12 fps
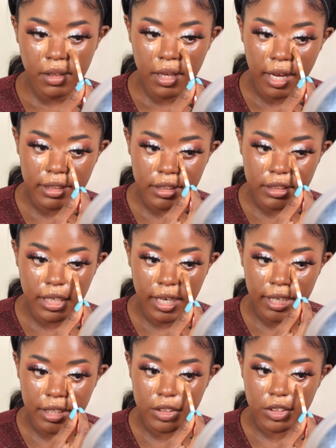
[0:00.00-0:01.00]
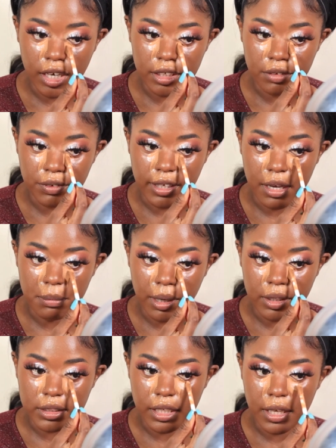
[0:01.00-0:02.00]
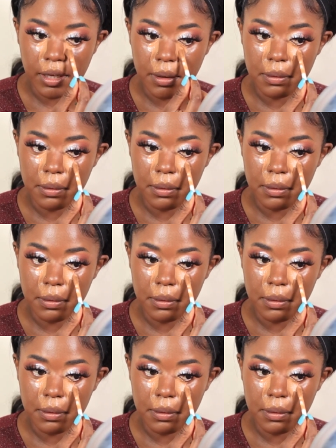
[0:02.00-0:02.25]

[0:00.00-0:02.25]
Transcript: and you change and you forget about it.